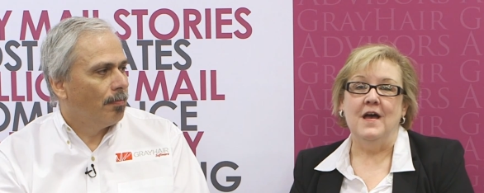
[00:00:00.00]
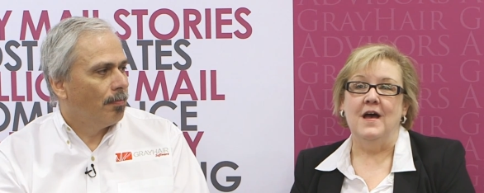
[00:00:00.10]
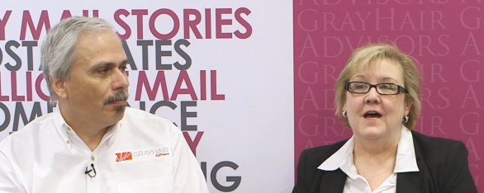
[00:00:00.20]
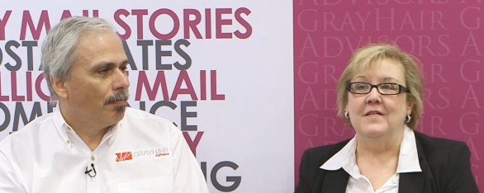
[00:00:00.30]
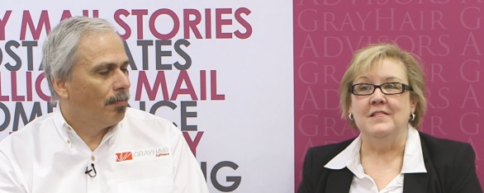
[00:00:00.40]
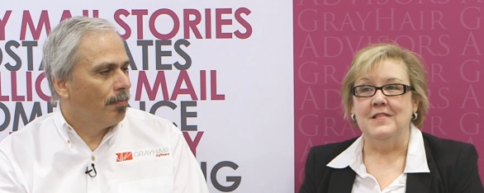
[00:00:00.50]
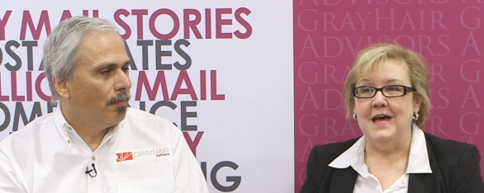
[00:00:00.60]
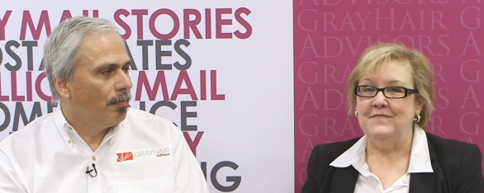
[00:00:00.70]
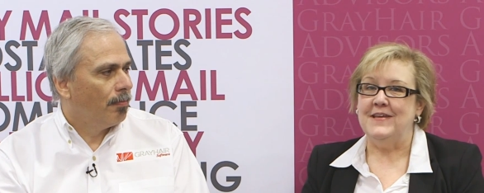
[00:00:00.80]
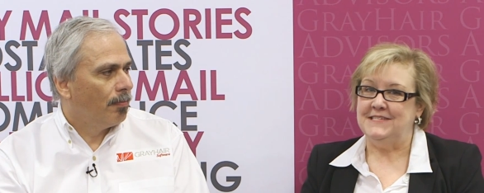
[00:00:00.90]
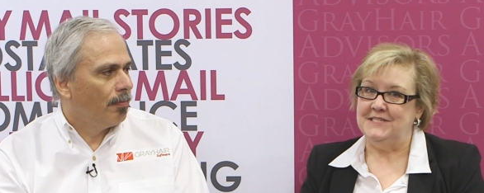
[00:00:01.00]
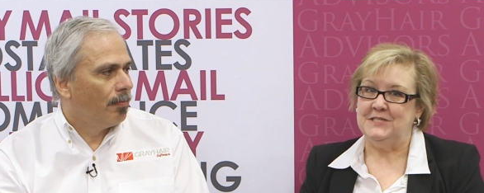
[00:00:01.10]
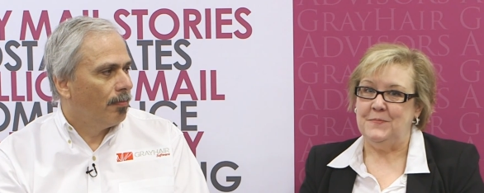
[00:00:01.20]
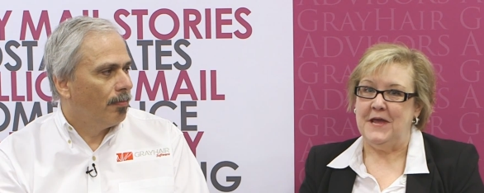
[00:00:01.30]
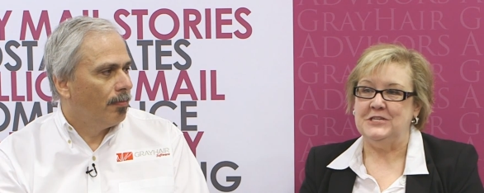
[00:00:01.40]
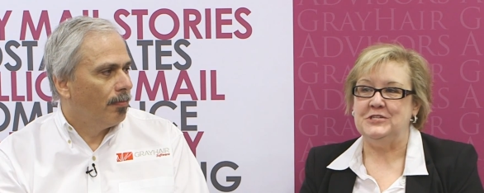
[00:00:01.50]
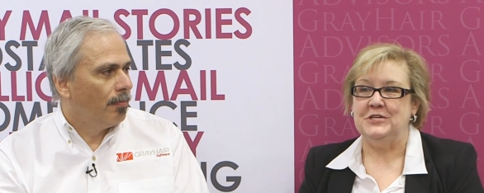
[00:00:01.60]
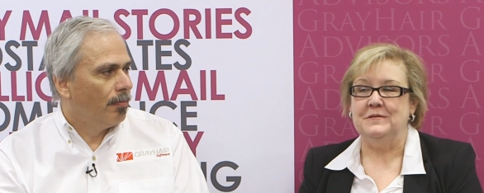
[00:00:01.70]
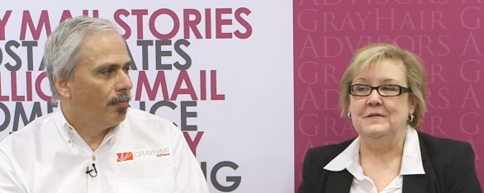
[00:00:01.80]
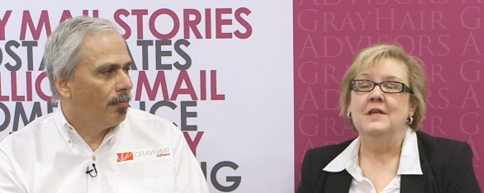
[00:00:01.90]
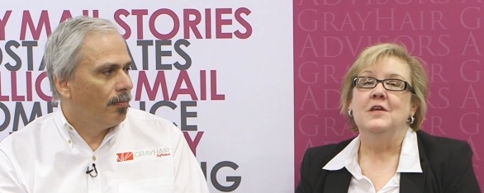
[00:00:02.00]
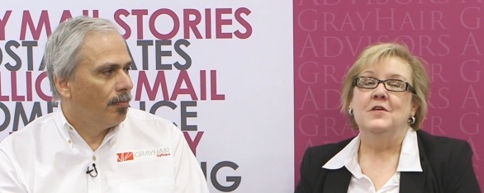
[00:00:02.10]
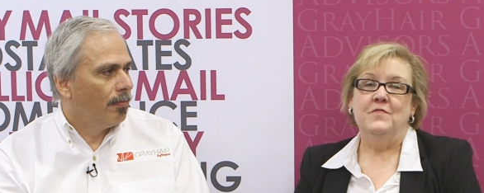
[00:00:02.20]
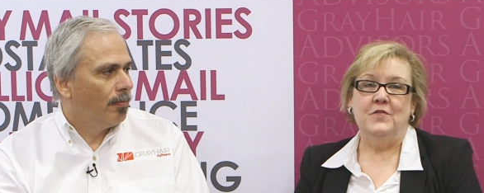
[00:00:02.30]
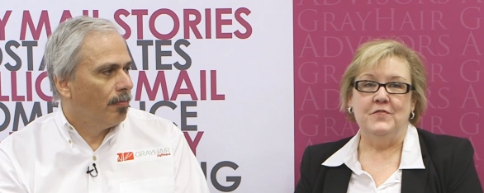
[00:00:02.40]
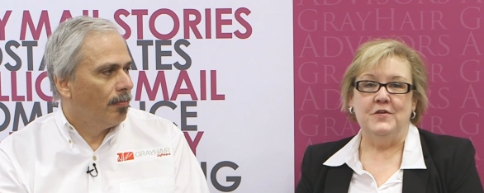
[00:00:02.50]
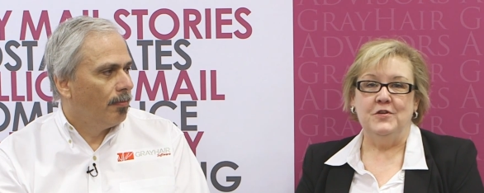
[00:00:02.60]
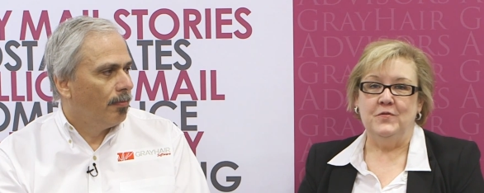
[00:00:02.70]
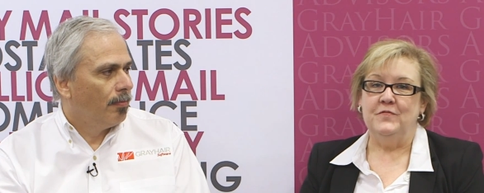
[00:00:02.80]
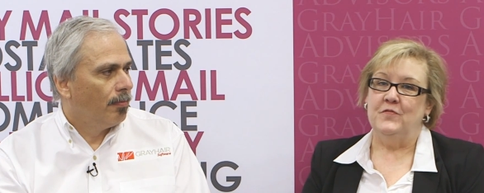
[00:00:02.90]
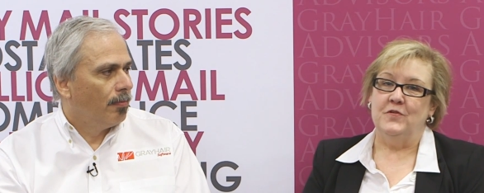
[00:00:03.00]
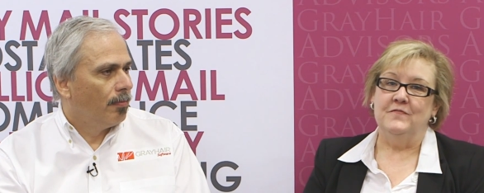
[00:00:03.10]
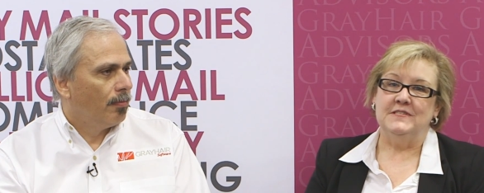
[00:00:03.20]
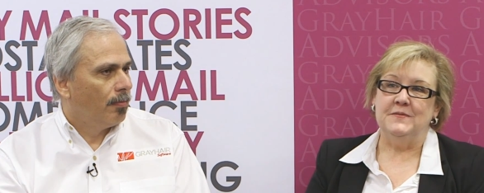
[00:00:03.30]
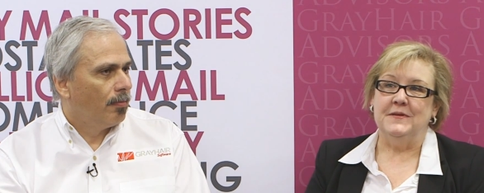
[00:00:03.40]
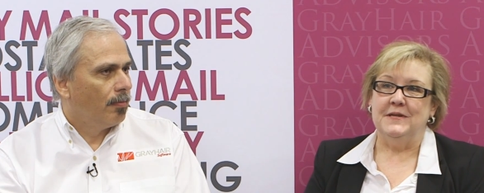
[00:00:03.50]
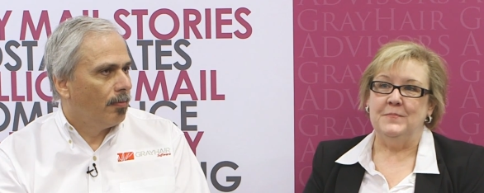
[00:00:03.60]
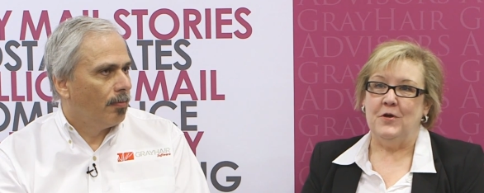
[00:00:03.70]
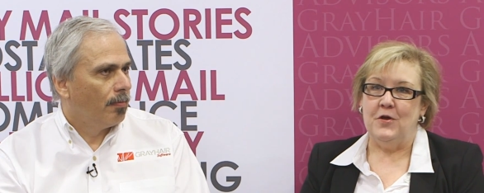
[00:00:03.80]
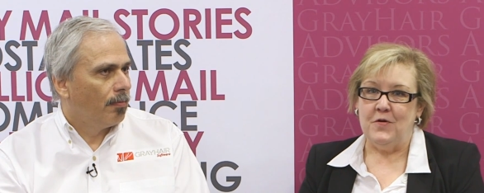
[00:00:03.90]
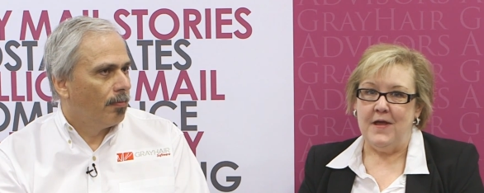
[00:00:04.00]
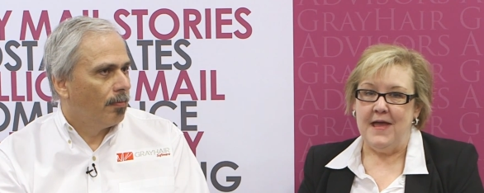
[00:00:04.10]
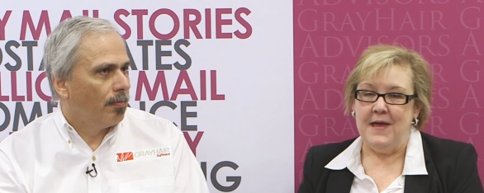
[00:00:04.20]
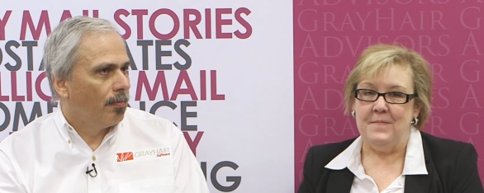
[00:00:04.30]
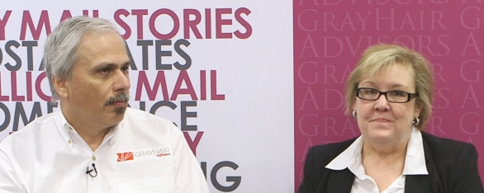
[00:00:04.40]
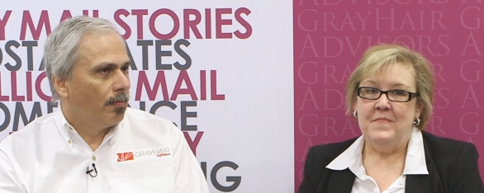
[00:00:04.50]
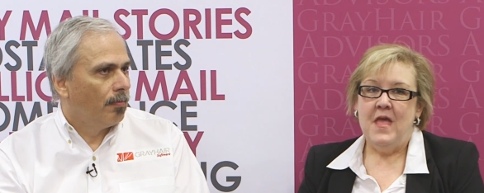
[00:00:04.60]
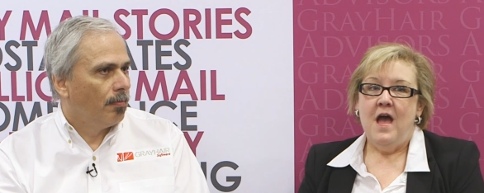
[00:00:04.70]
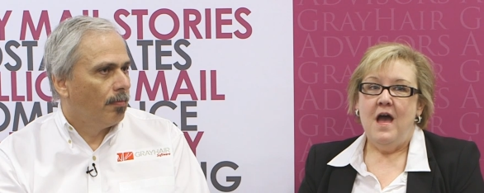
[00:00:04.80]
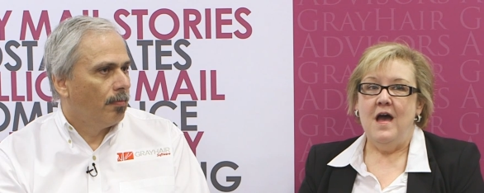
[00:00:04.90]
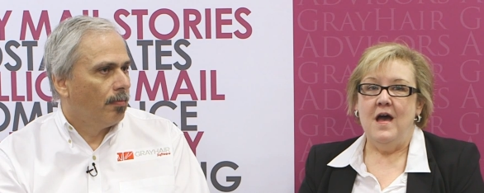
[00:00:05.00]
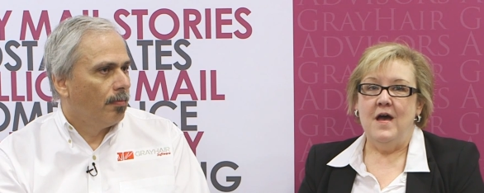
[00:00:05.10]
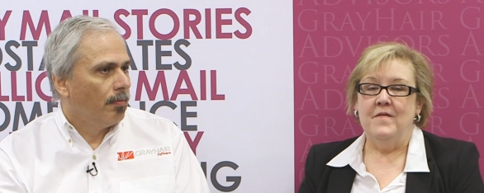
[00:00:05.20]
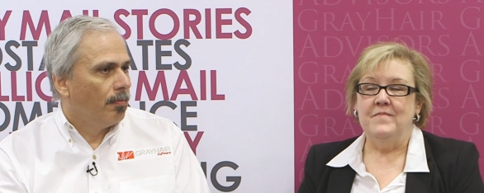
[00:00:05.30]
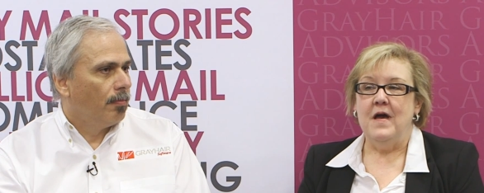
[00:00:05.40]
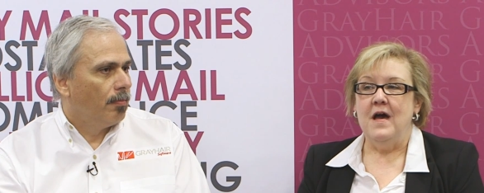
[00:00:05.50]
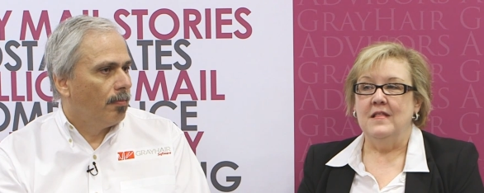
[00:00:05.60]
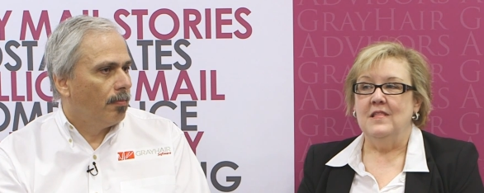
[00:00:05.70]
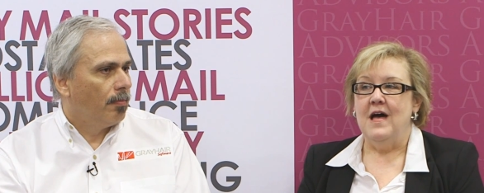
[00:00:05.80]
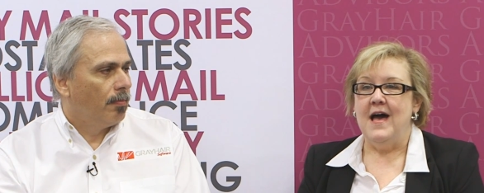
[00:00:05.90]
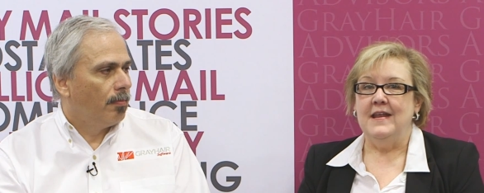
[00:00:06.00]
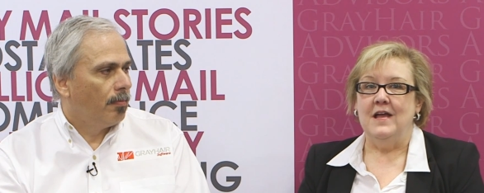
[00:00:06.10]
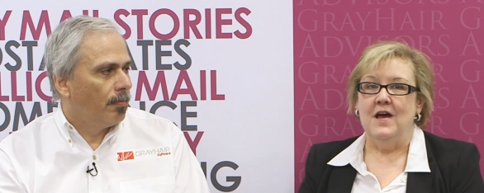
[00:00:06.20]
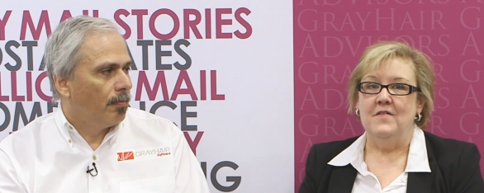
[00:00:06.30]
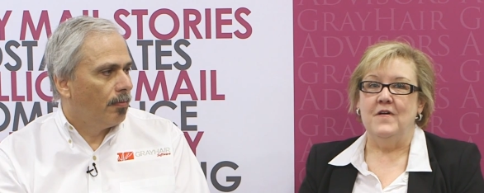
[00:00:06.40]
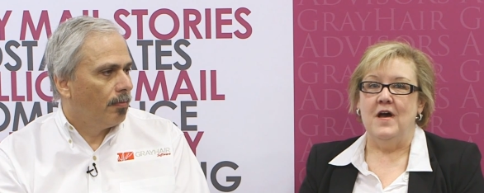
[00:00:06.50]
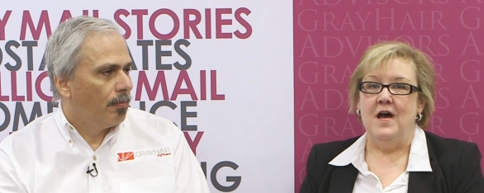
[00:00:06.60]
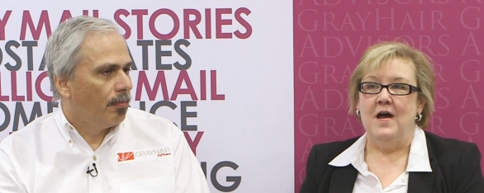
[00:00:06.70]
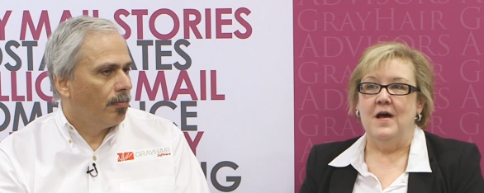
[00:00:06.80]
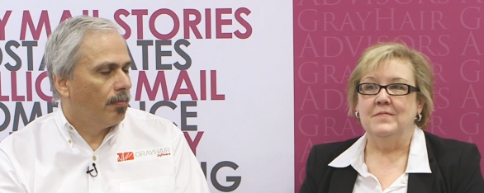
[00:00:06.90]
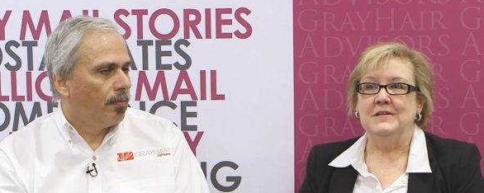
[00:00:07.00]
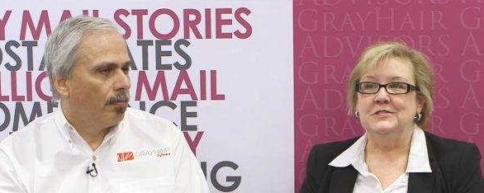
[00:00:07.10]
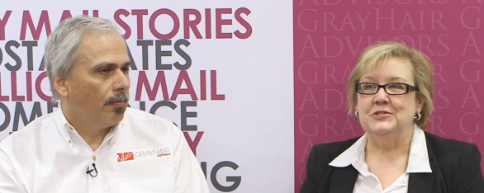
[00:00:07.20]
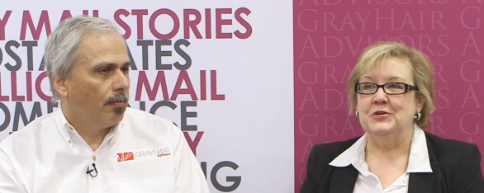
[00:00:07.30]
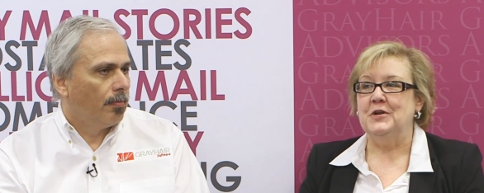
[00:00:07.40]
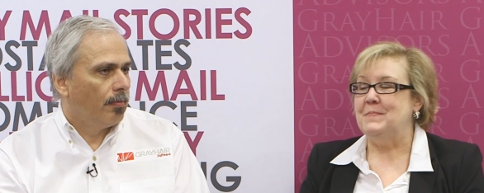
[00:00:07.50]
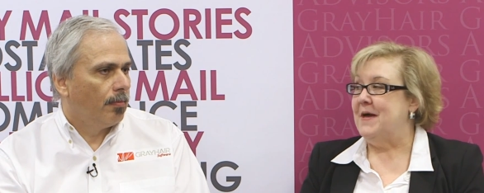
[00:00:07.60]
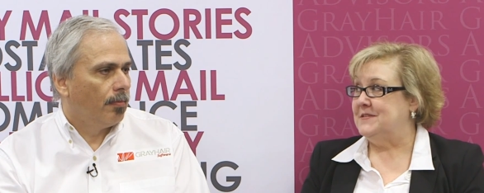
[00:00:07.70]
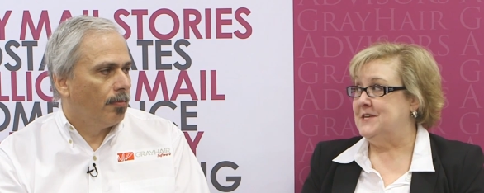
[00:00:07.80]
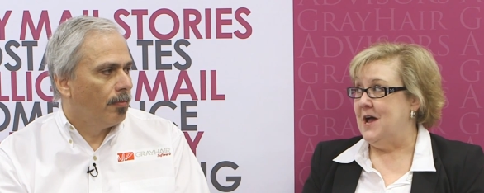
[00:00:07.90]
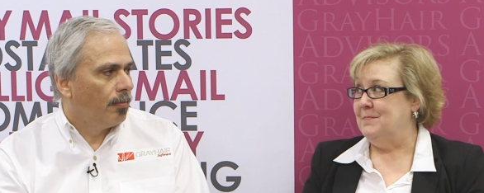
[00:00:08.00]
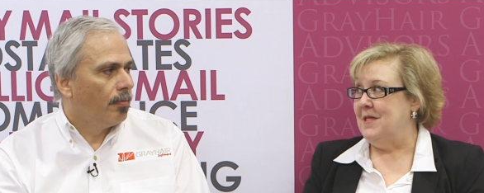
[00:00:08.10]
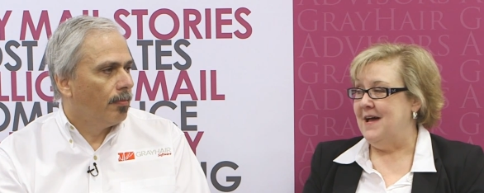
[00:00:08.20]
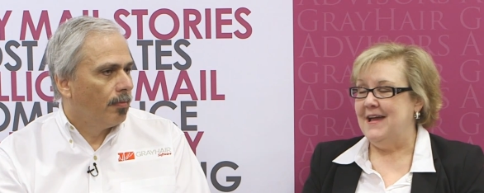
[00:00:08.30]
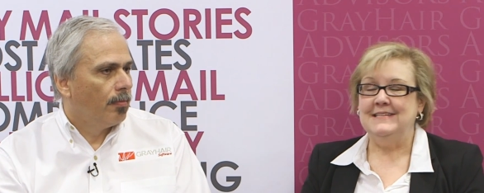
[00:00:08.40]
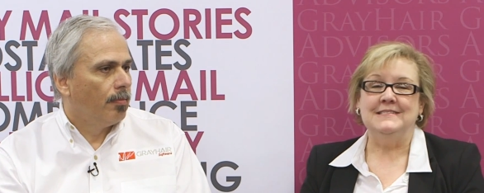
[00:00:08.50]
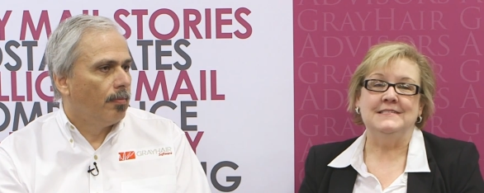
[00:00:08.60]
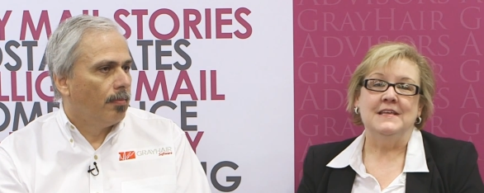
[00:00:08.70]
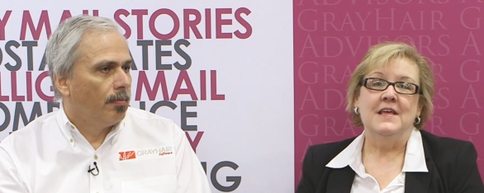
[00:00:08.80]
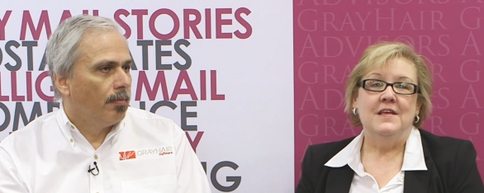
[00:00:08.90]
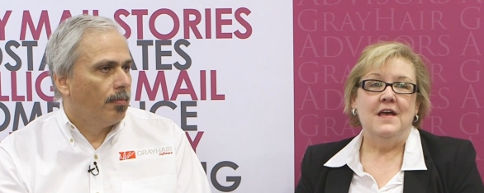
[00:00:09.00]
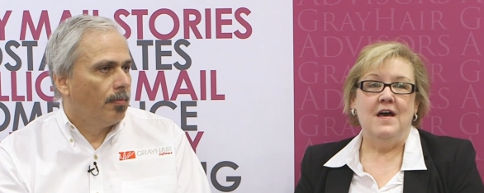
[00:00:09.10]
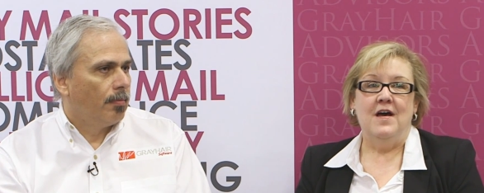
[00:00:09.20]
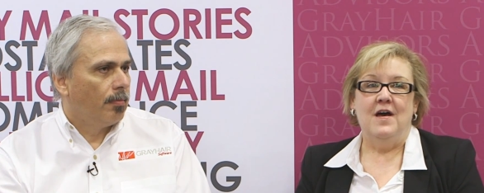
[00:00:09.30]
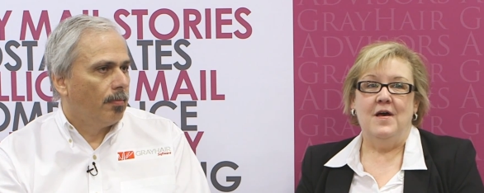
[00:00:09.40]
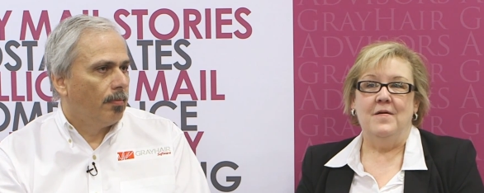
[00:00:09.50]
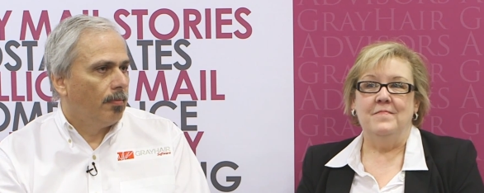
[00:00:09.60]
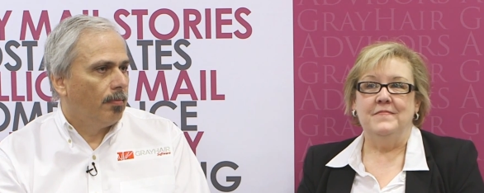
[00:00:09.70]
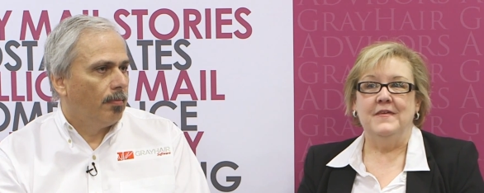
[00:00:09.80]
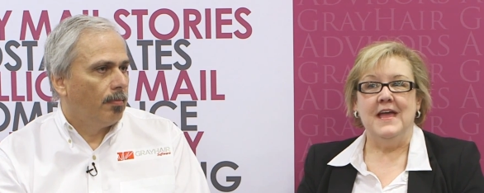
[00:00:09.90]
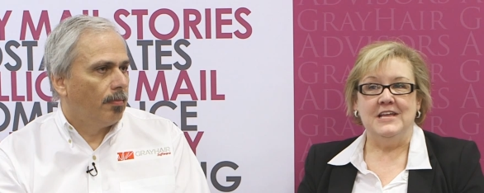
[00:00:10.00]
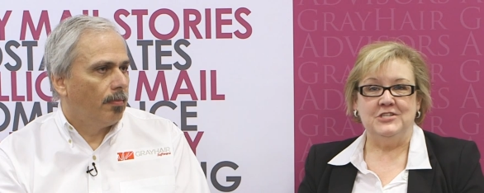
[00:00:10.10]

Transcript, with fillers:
Speaker 1: uh, a lot of anticipation for the new Informed Visibility Program uh, a lot of uh, concern about the timelines, uh, the